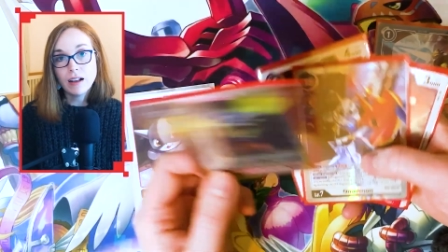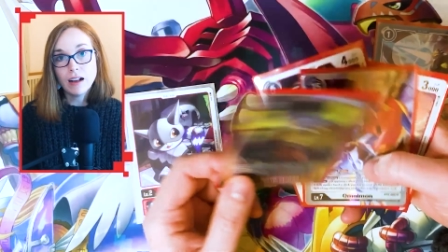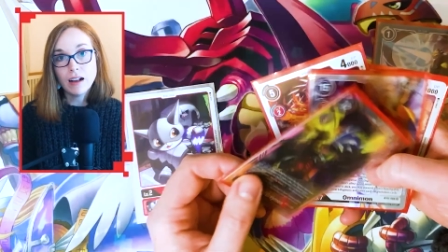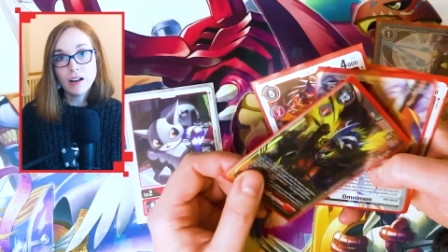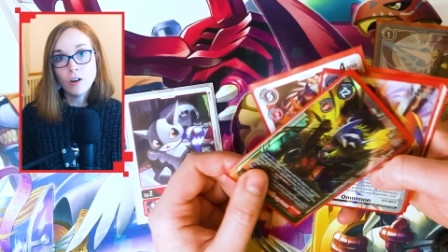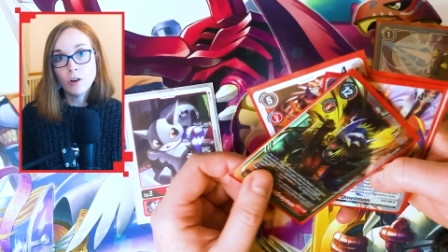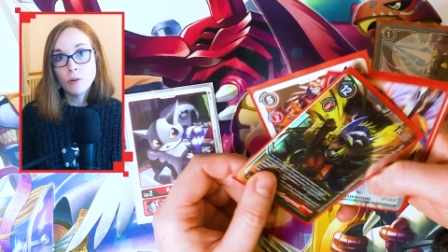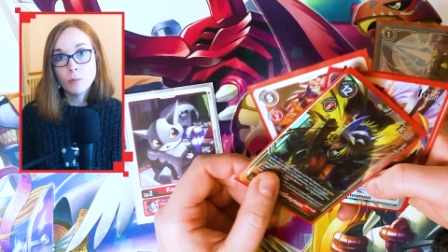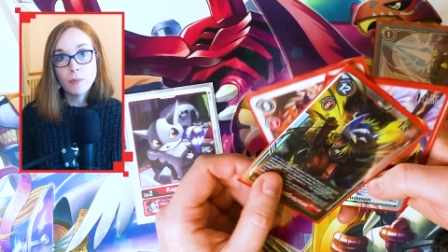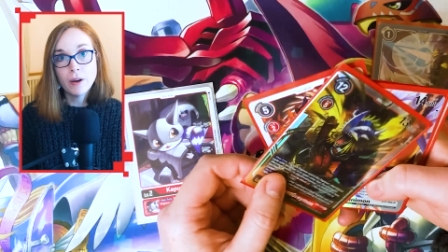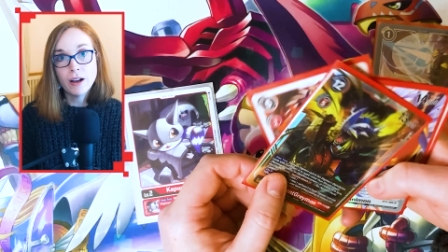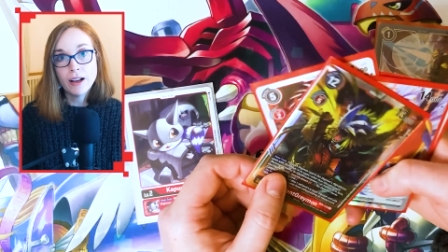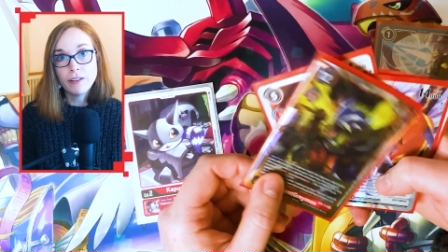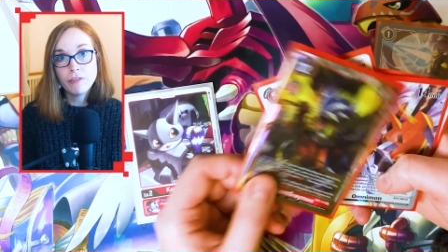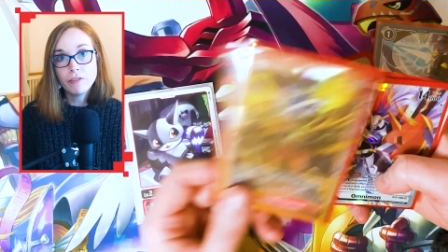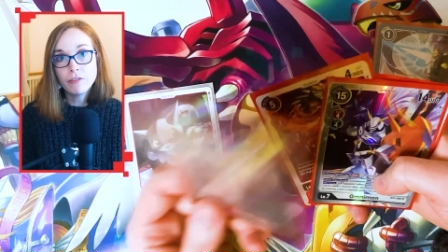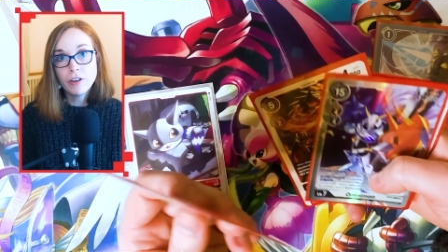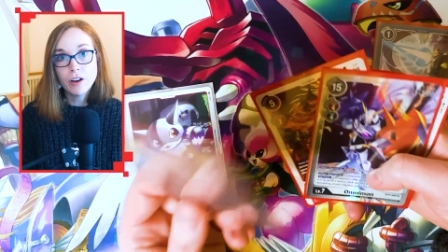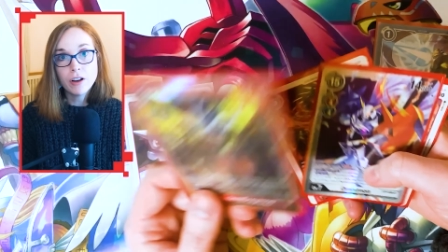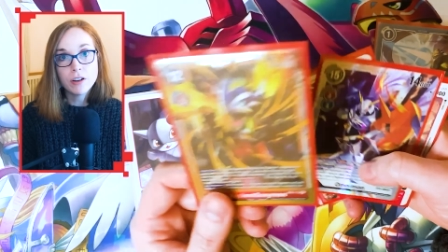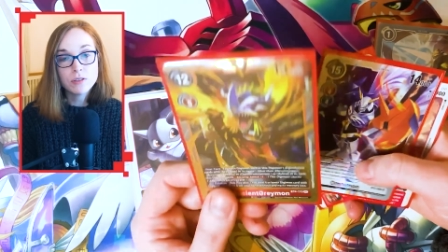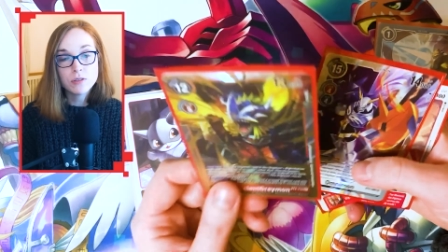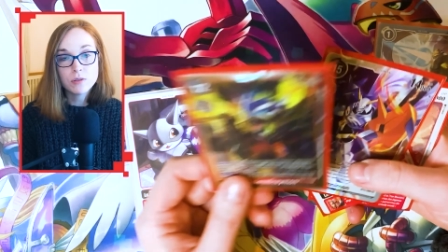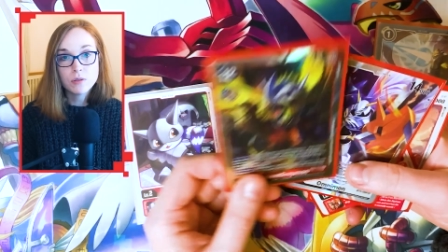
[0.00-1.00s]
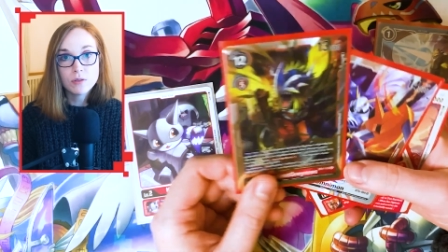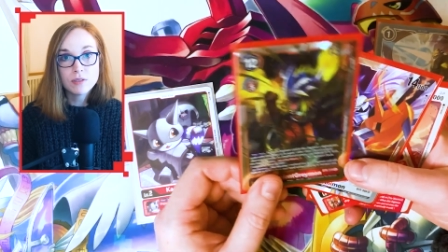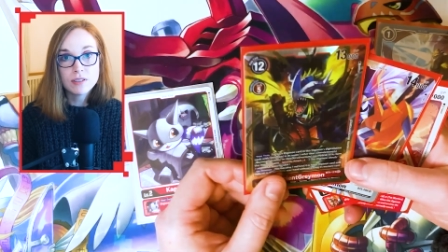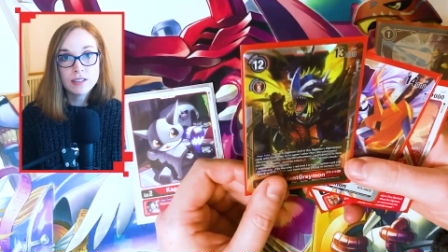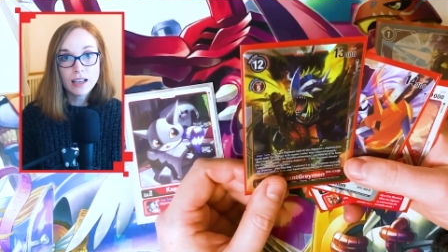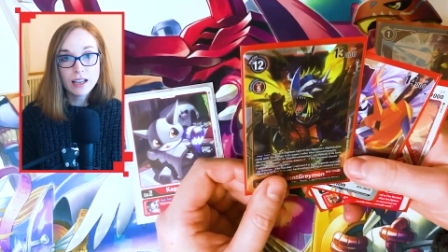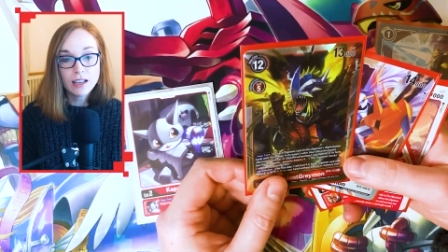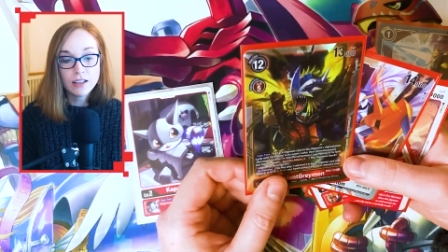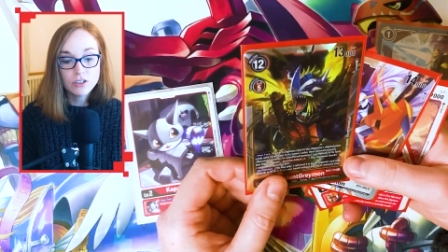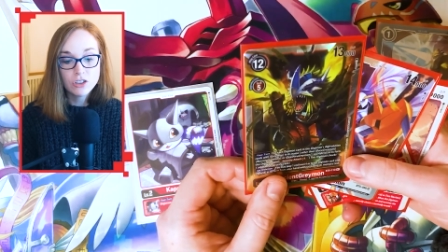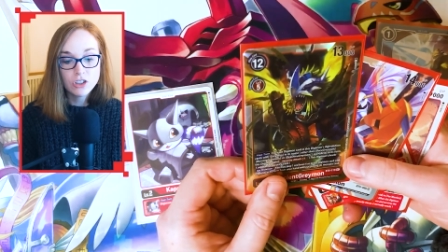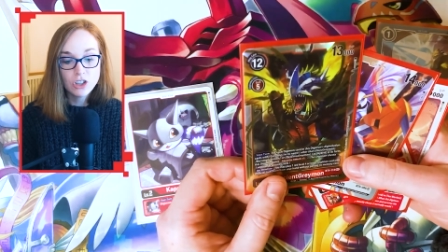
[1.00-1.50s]
on my first or
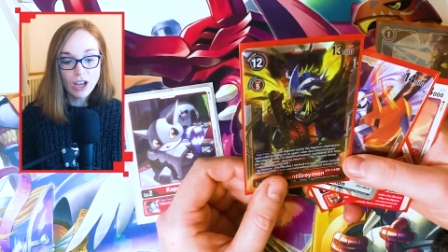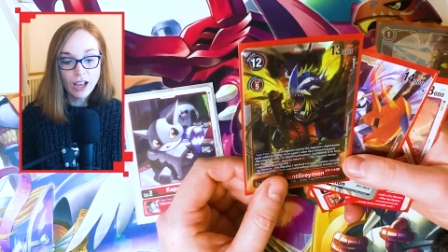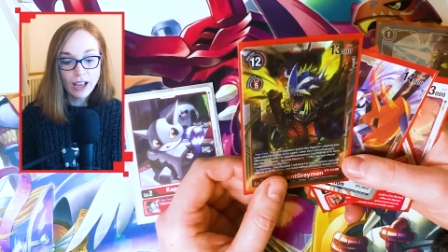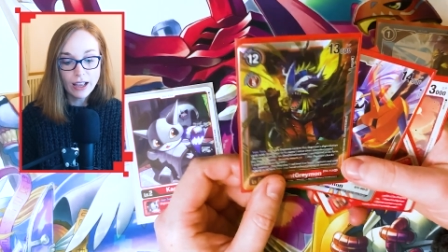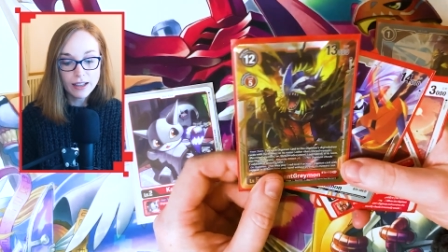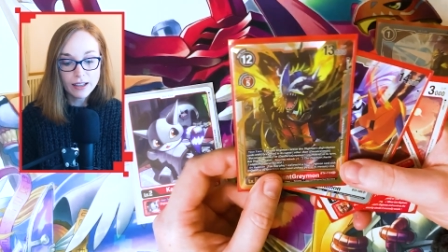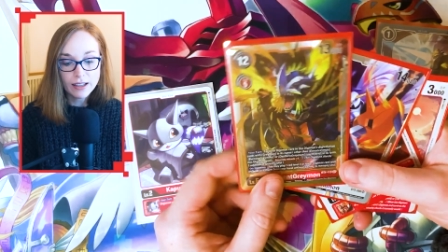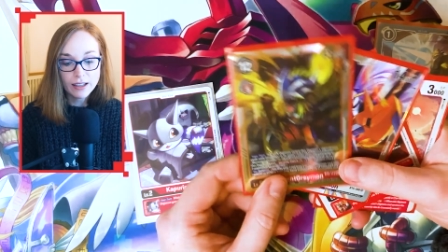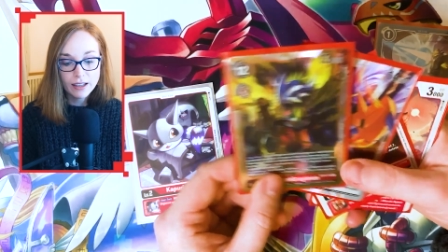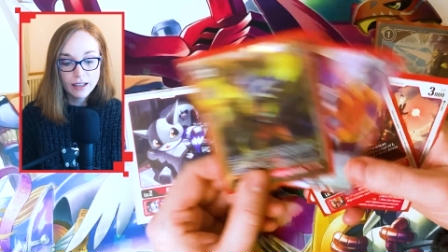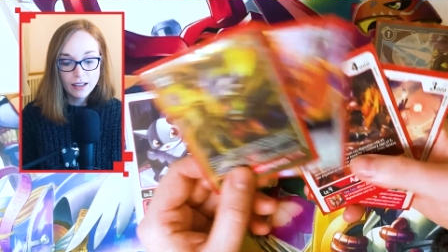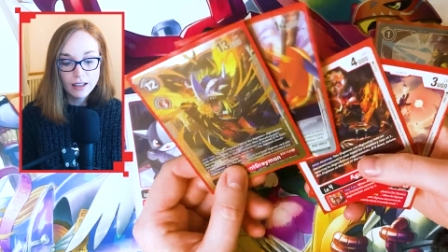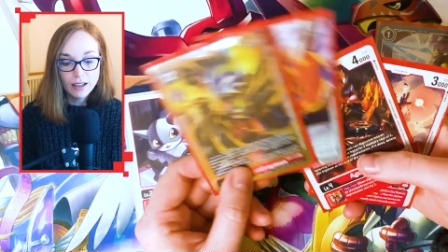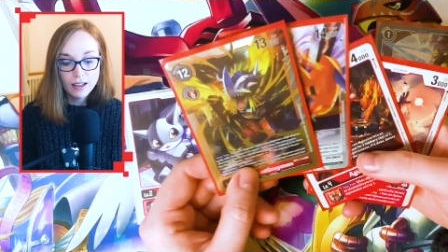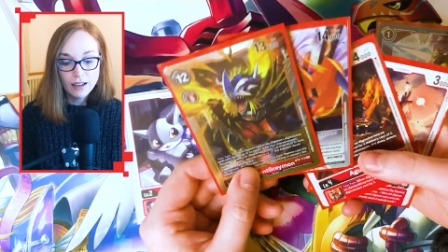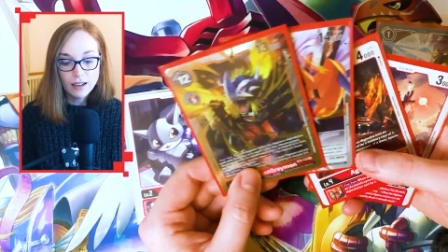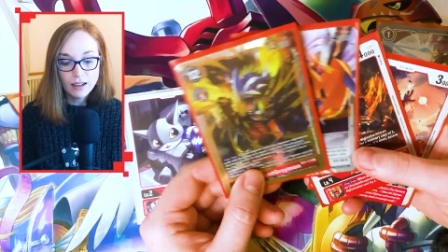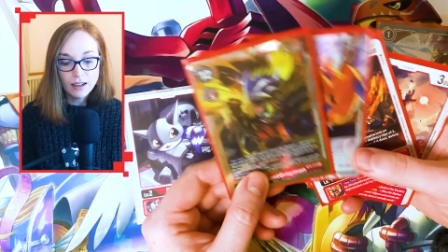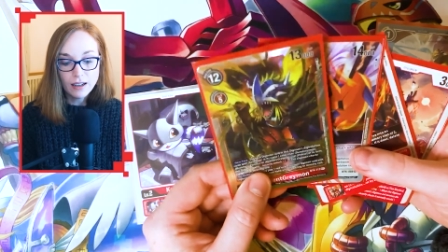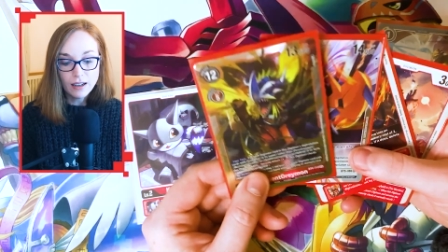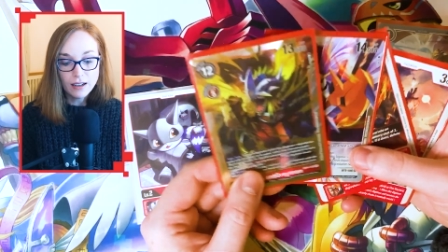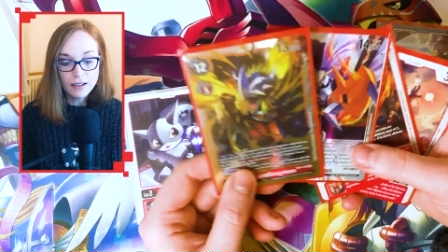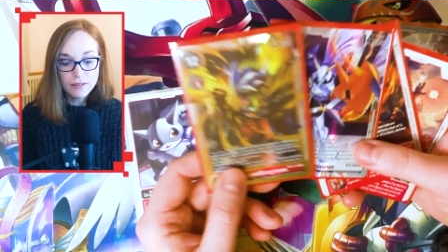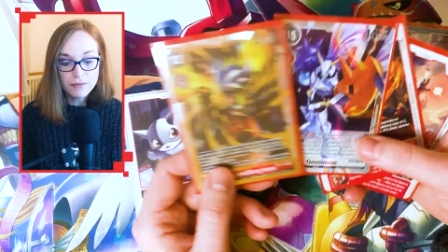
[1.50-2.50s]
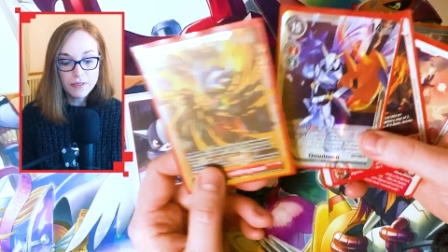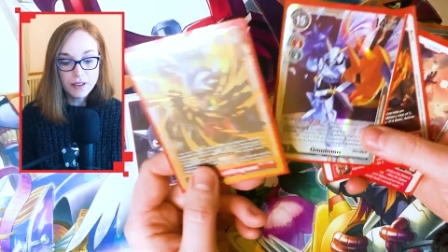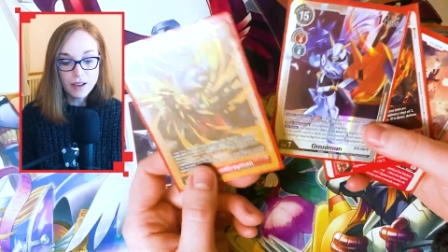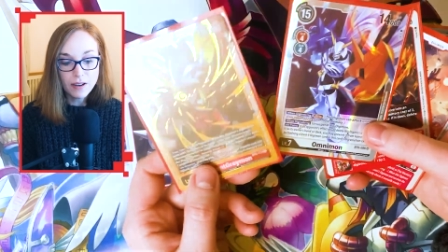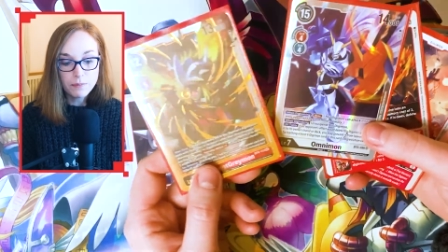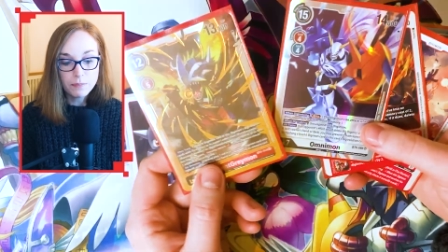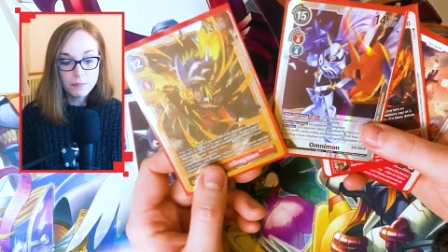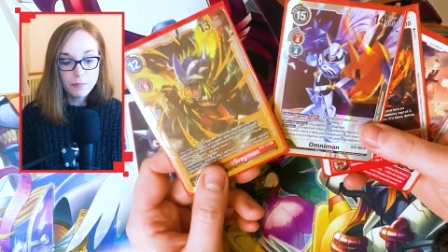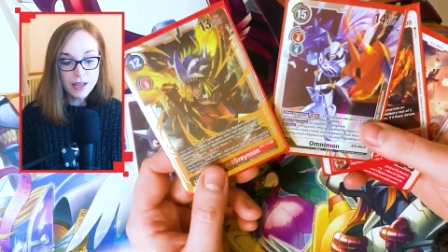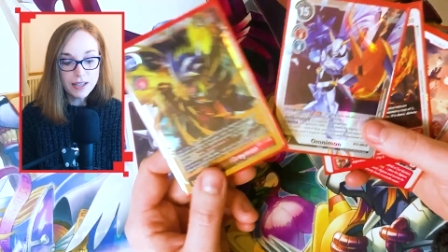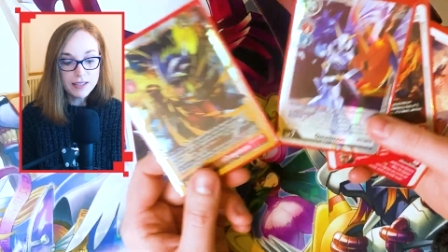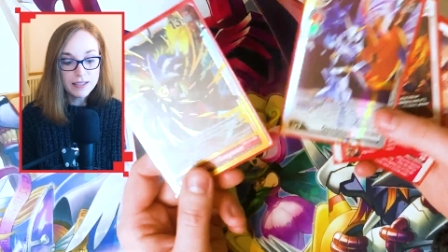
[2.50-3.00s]
second check,
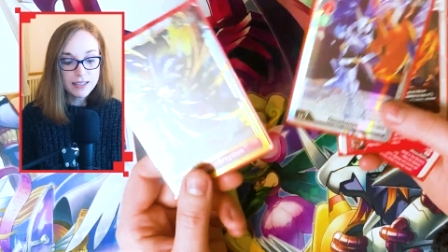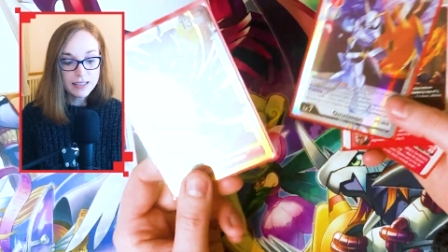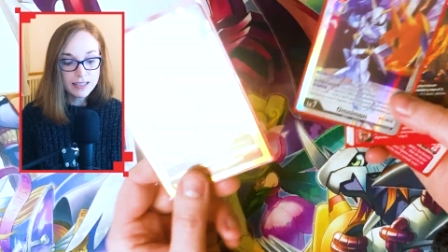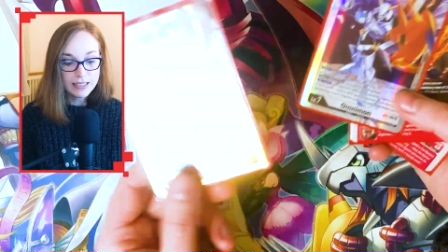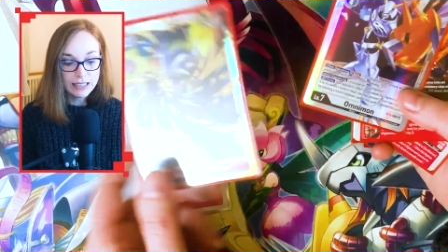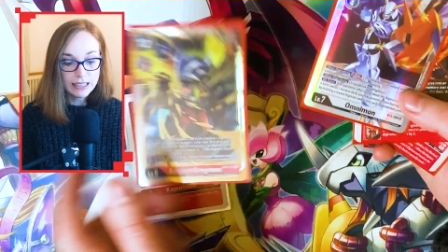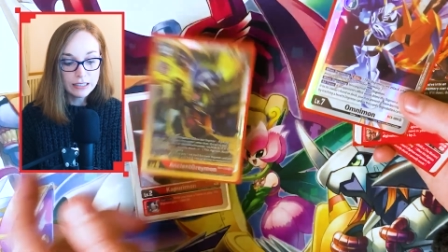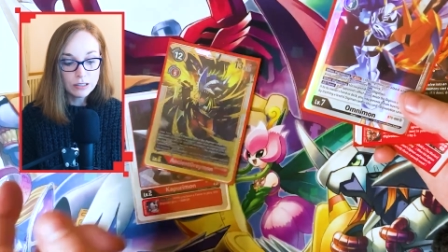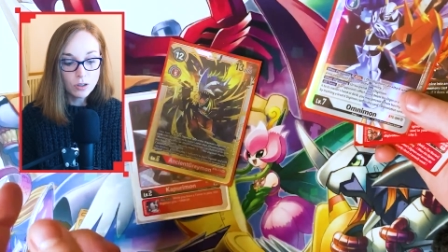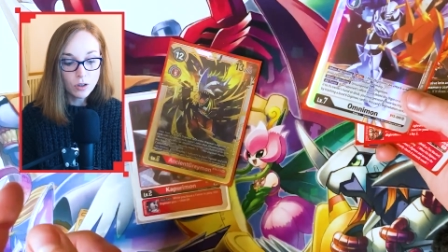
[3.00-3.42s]
I've basically